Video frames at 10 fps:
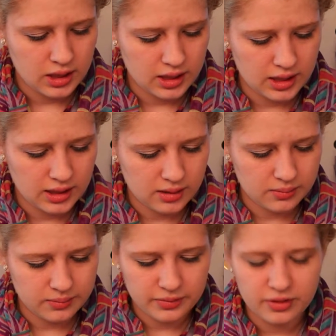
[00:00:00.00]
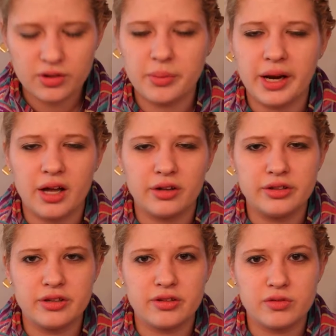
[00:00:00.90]
There's so many
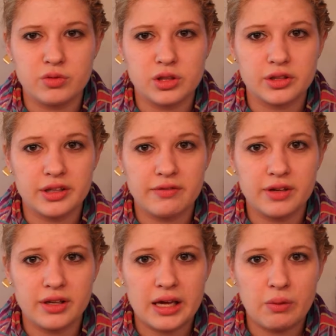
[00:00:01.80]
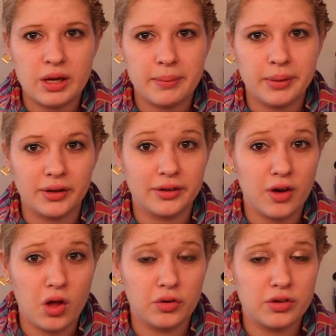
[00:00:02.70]
allergies in the world, and I feel like we can build a
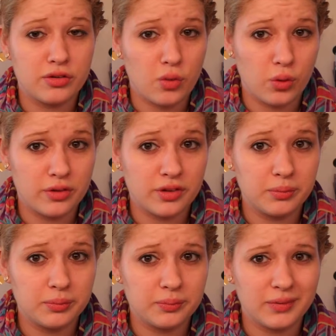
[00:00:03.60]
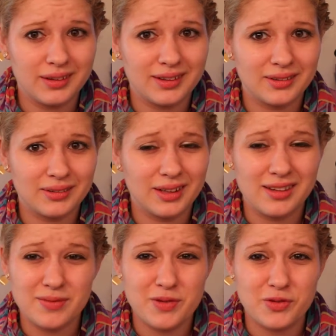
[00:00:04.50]
tolerance towards them.
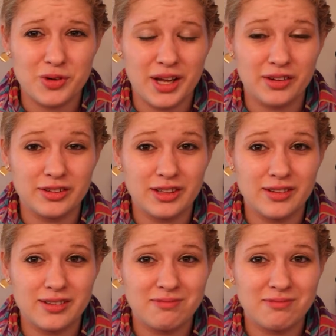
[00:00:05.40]
Except for food allergies.